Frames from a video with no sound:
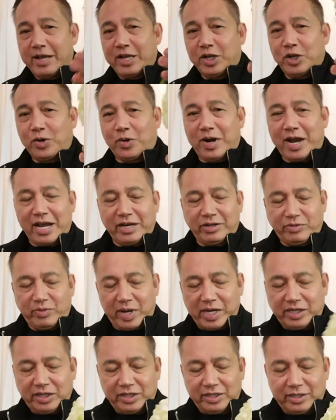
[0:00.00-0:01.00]
your
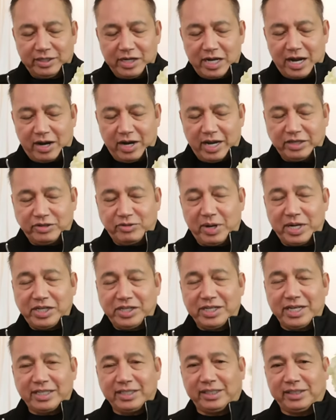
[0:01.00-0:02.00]

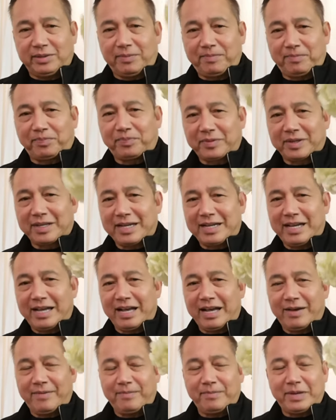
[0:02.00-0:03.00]
hydrangeas
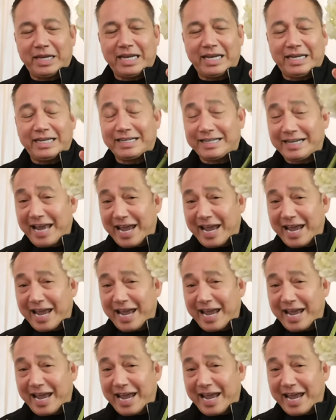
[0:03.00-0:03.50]
in an